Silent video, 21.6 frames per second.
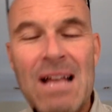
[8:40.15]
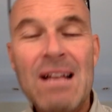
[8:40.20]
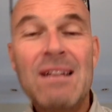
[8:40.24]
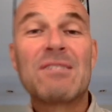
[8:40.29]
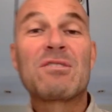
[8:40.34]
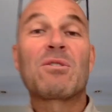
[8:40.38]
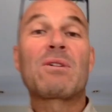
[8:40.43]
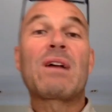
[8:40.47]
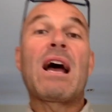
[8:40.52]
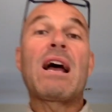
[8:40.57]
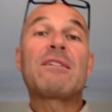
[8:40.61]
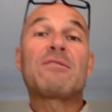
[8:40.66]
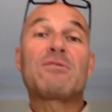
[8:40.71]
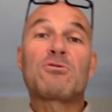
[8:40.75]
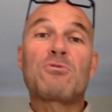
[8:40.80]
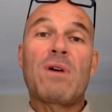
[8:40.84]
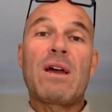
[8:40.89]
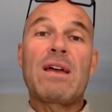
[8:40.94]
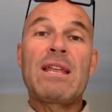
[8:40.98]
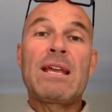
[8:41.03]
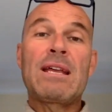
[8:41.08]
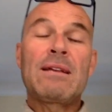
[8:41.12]
So guys, the
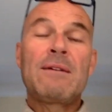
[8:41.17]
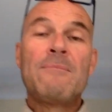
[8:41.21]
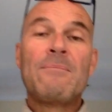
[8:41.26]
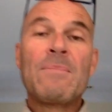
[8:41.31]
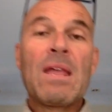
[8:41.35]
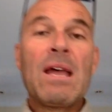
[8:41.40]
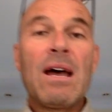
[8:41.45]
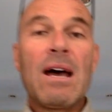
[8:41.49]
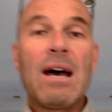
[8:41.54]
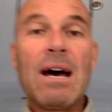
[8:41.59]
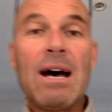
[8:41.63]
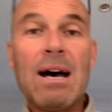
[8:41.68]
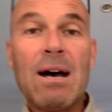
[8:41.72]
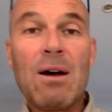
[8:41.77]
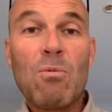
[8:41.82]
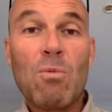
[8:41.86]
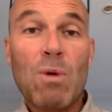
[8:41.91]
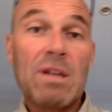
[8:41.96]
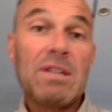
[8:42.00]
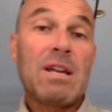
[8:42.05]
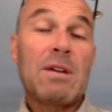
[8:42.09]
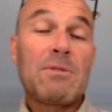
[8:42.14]
training,
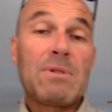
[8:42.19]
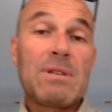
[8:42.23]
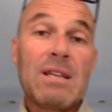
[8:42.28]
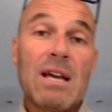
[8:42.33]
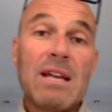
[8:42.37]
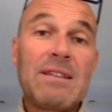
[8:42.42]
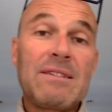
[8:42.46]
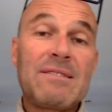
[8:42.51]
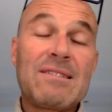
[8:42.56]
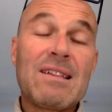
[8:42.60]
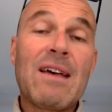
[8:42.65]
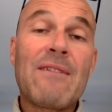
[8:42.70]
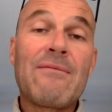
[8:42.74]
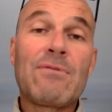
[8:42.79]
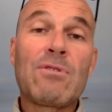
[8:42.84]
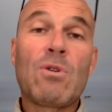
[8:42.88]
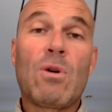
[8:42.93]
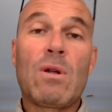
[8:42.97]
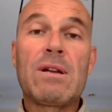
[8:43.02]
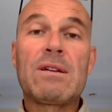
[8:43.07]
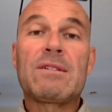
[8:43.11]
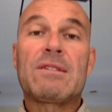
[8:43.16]

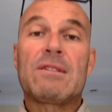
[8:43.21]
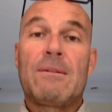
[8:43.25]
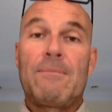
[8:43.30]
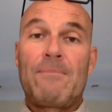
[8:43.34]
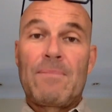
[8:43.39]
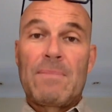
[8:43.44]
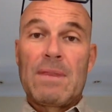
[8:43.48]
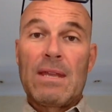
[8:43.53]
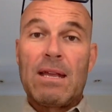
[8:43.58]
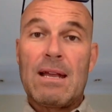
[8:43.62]
$197.